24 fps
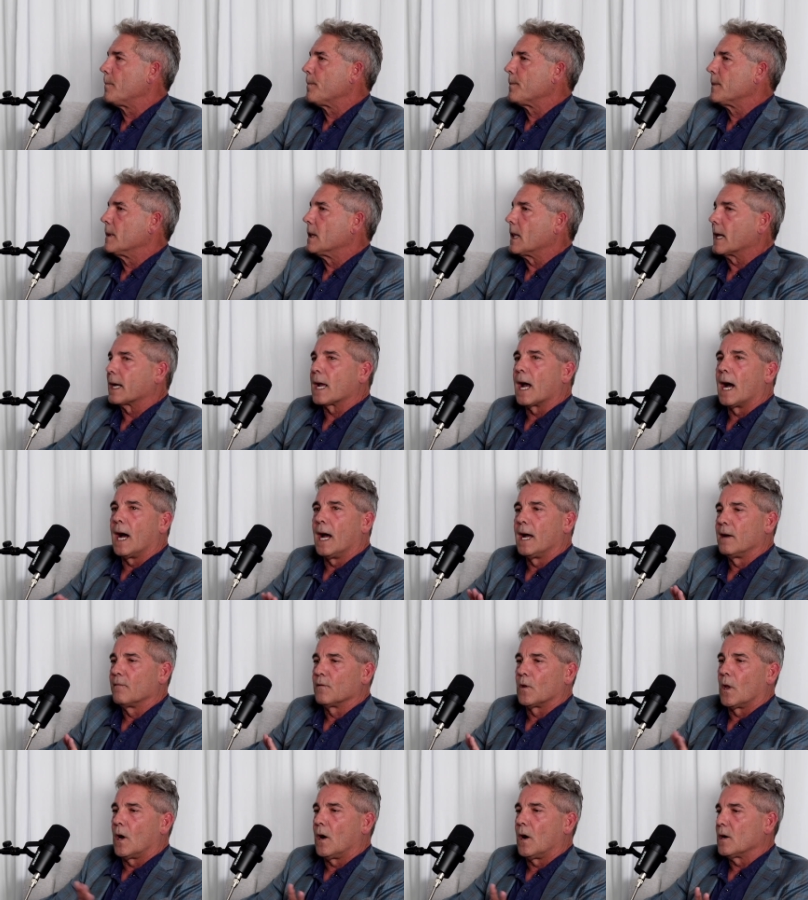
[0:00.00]
Like, I have
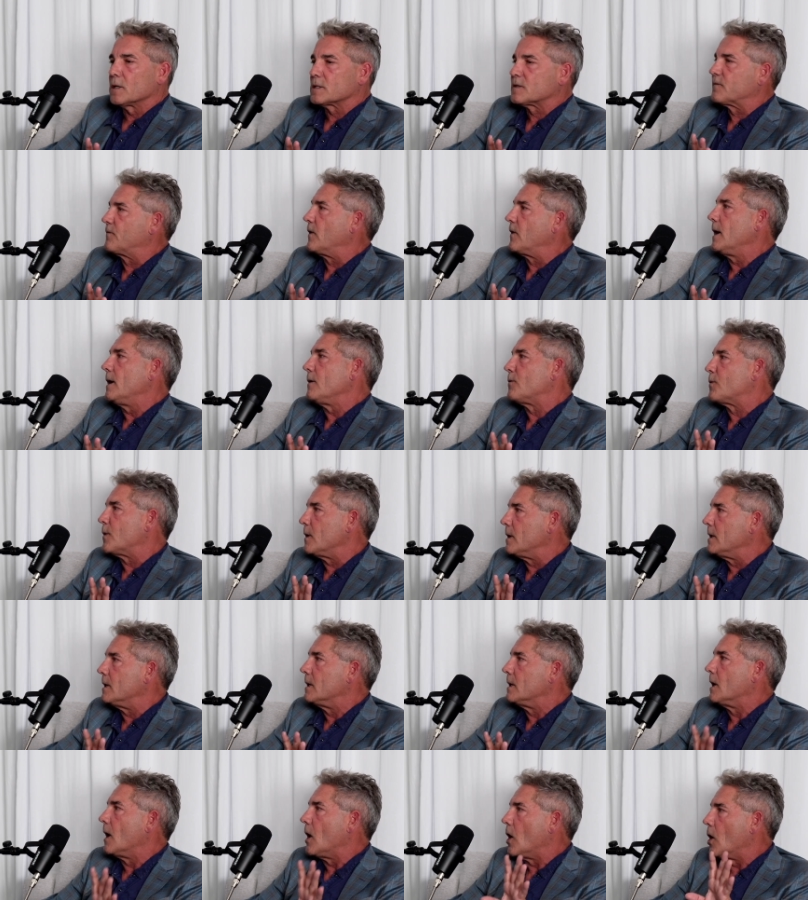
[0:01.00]
lost faith
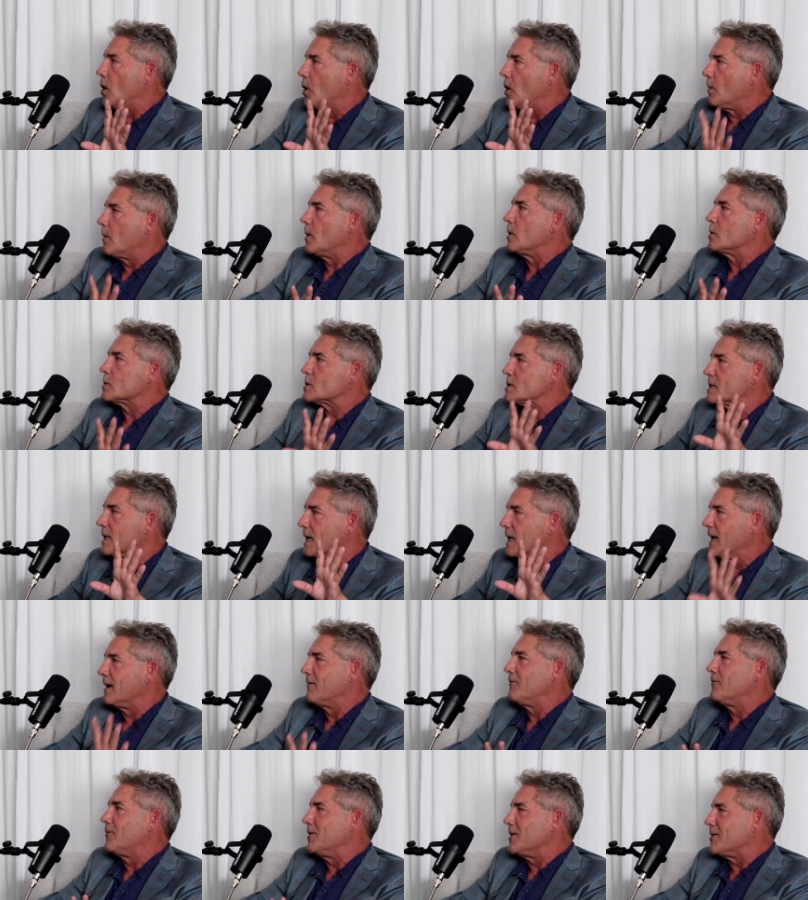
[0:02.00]
in almost
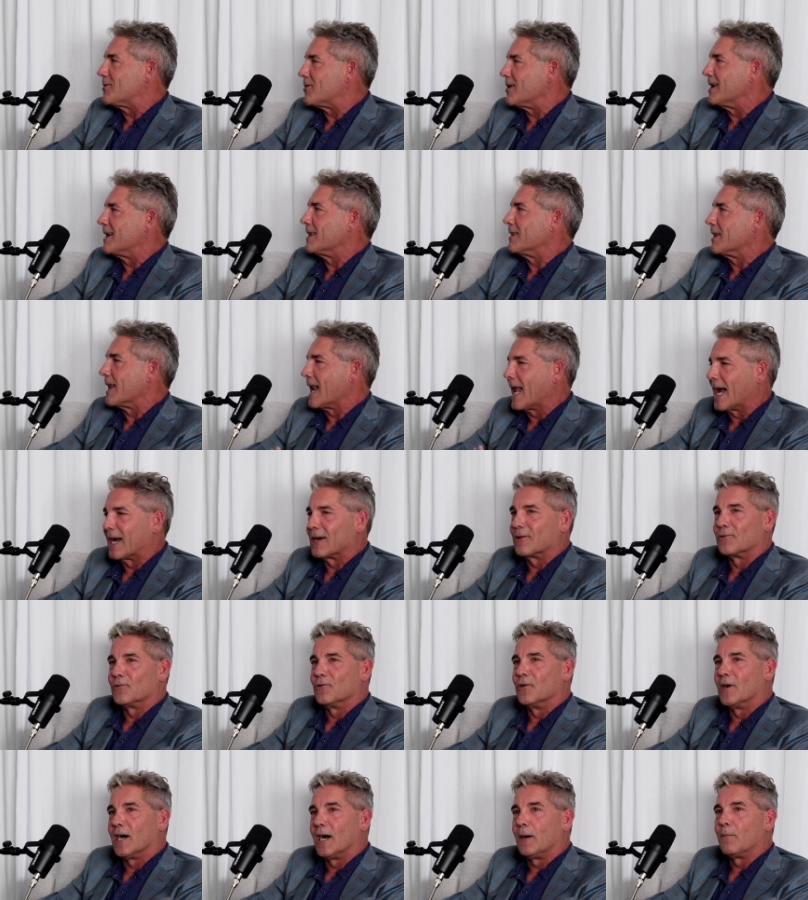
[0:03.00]
everything that I
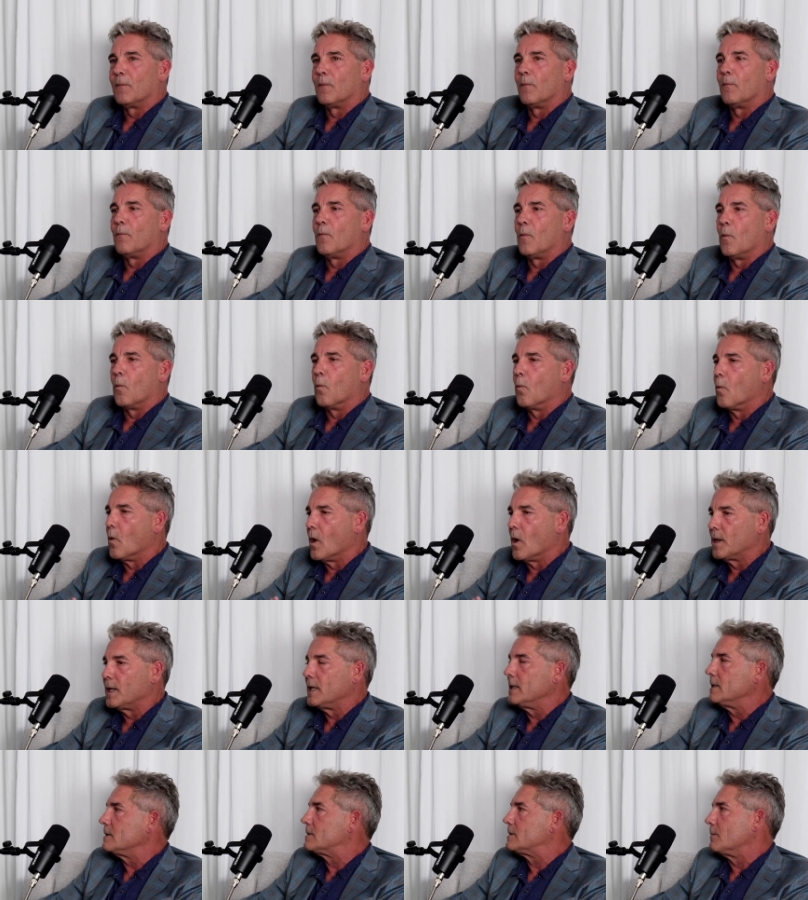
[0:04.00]
grew up
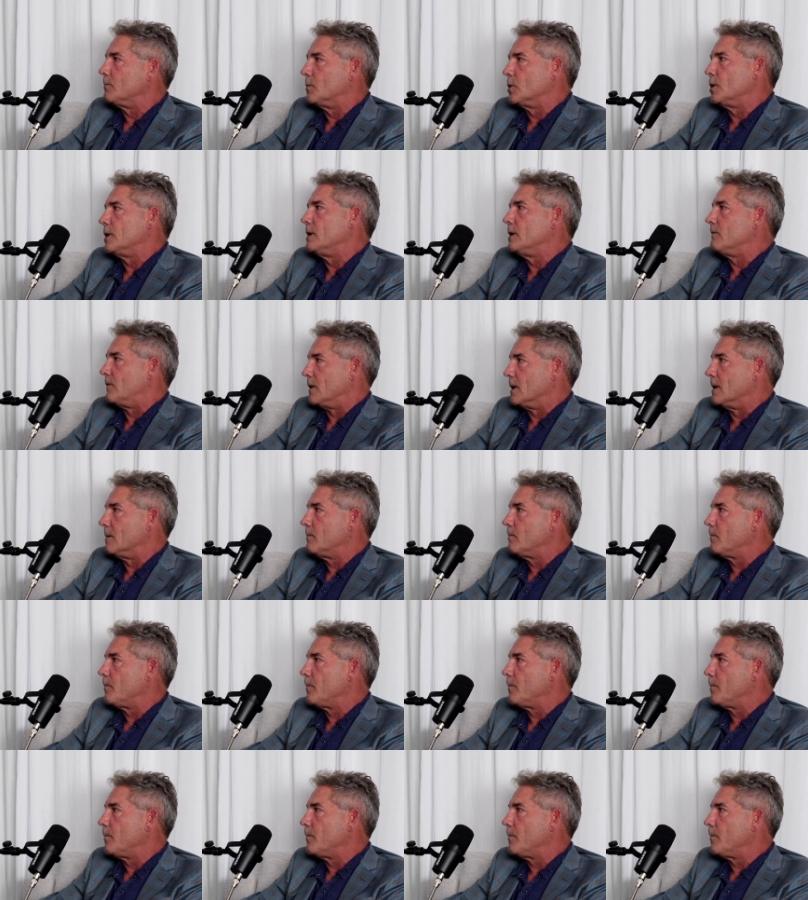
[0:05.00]
wanting to believe in.